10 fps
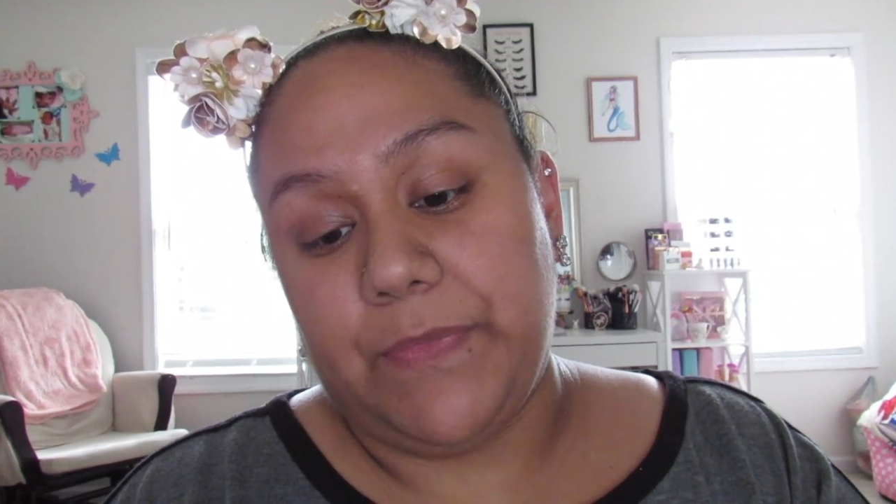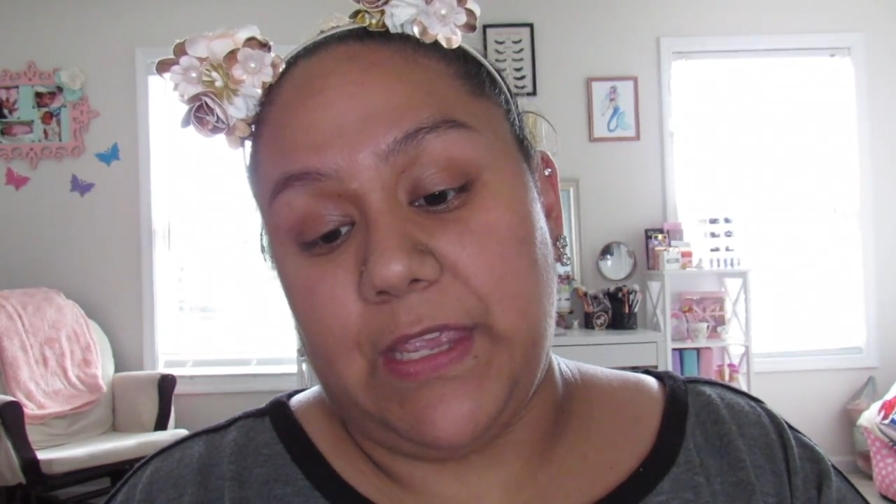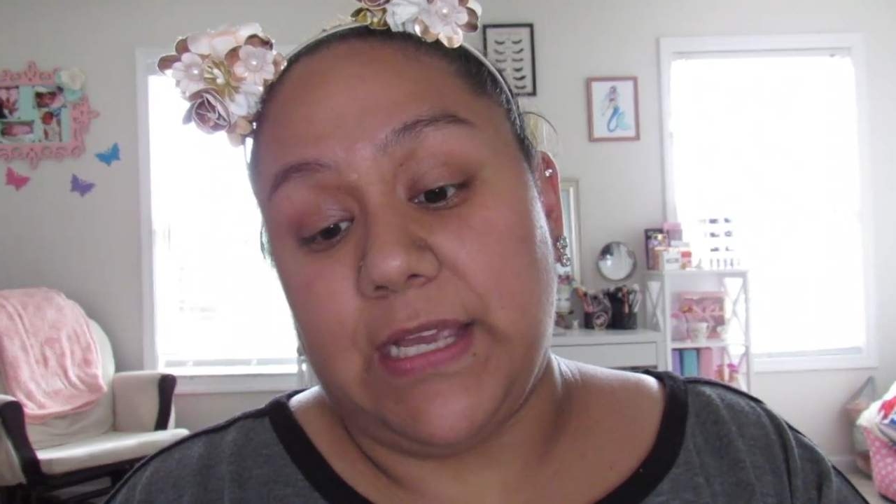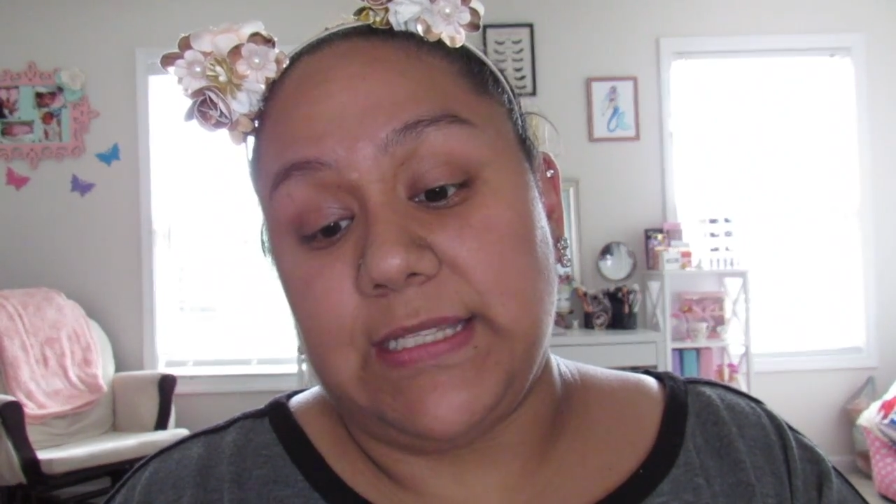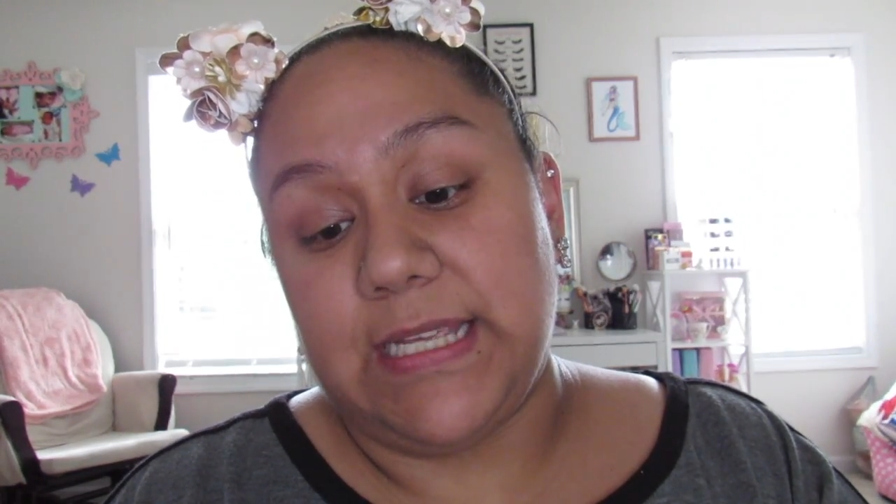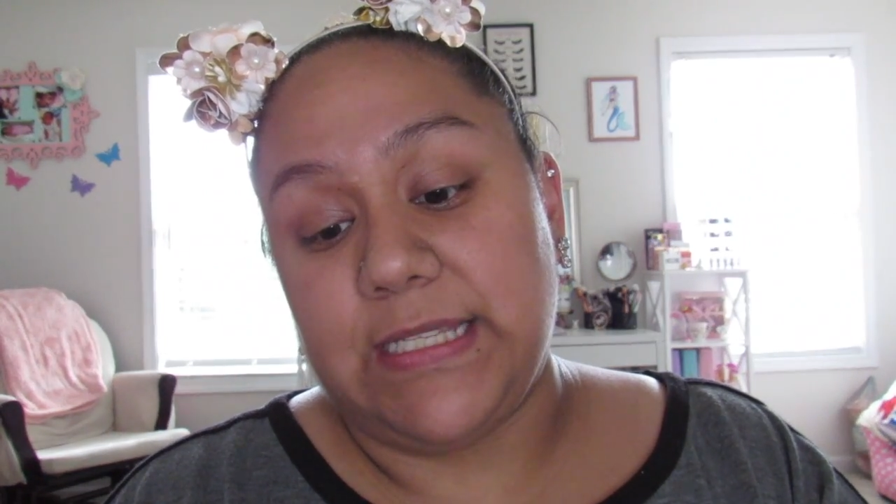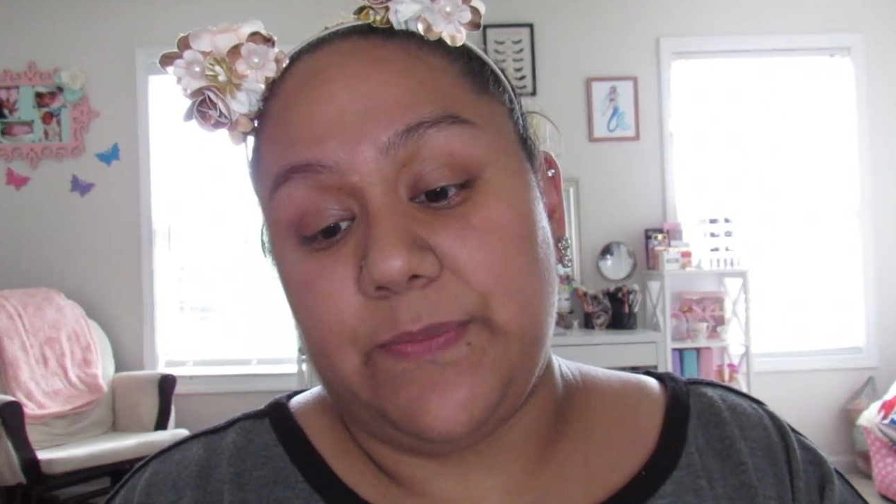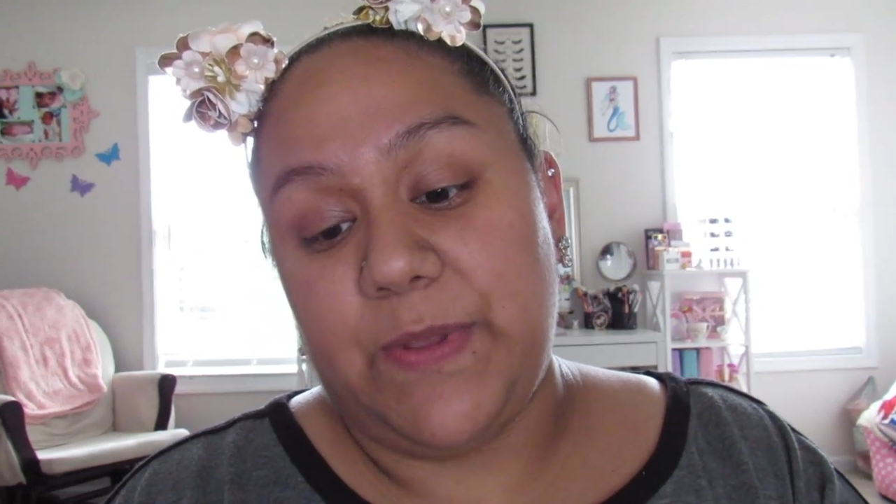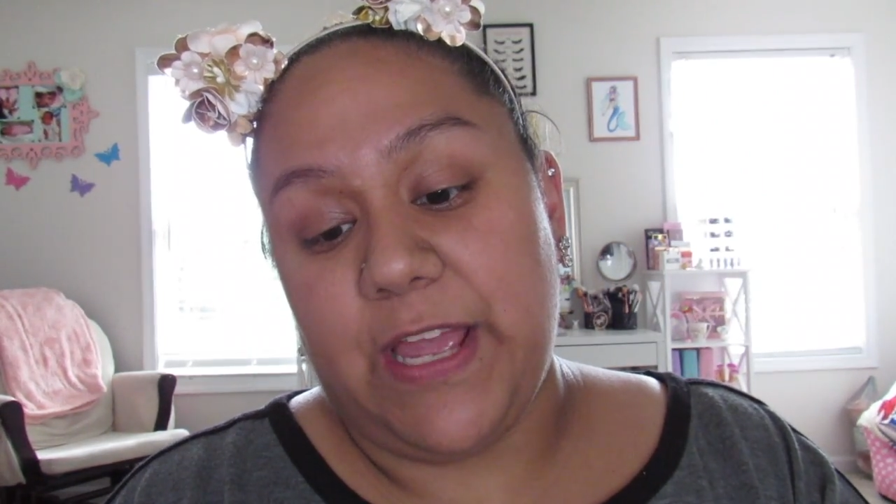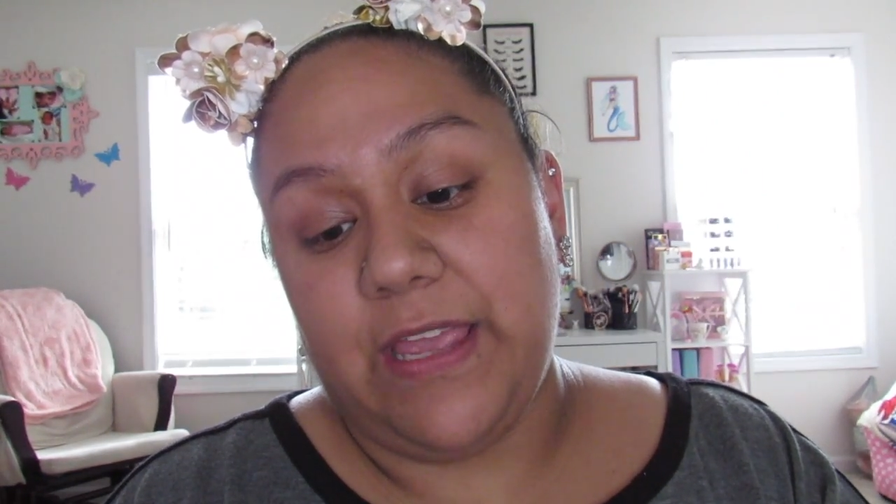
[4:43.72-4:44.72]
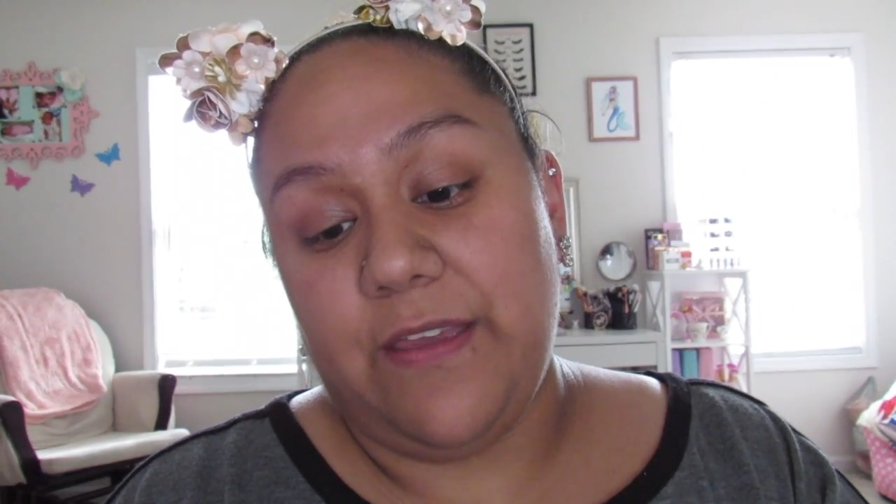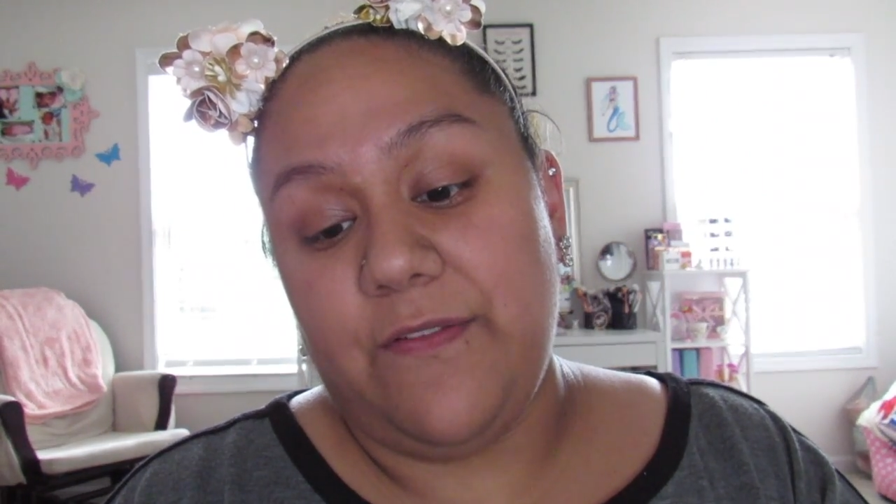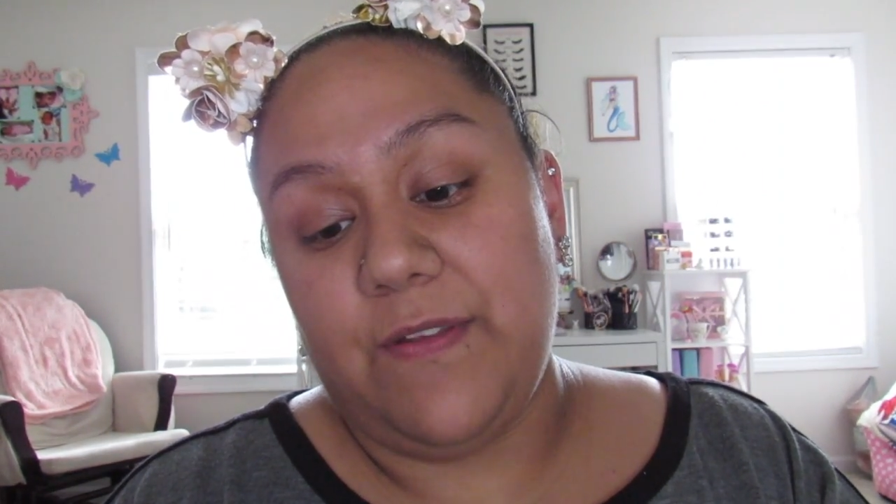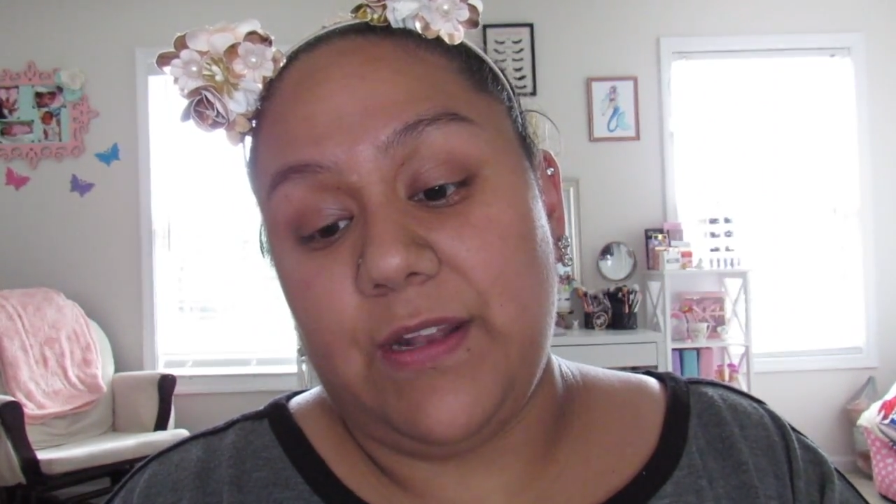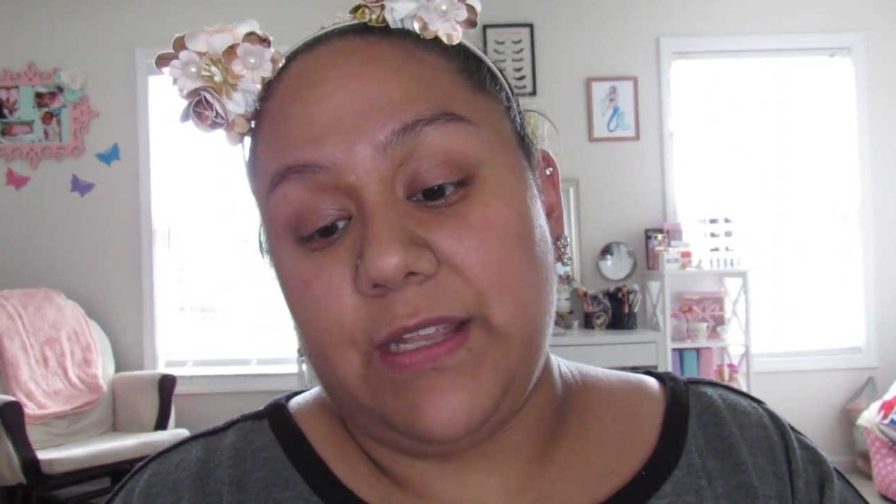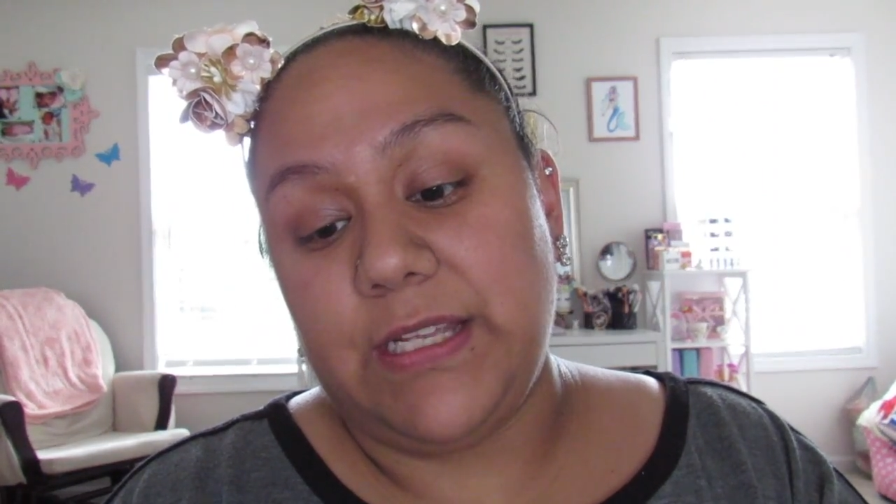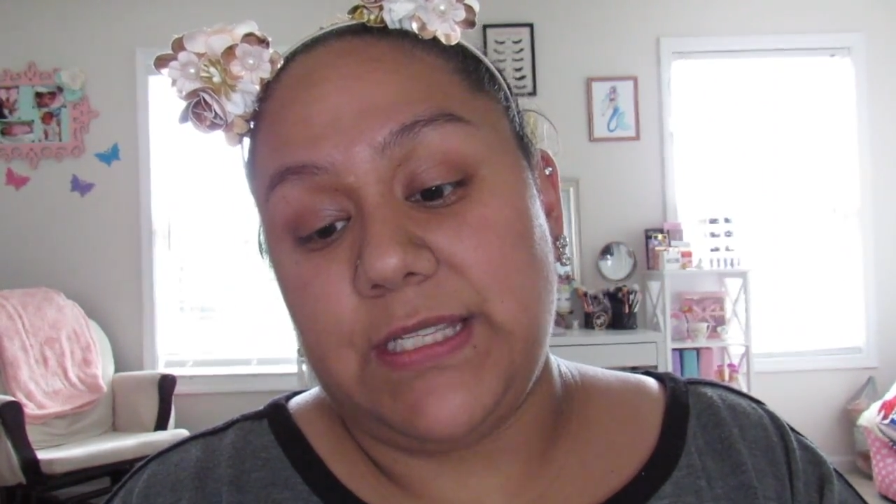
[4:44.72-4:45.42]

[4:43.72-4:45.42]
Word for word: Yeah, it says apply evenly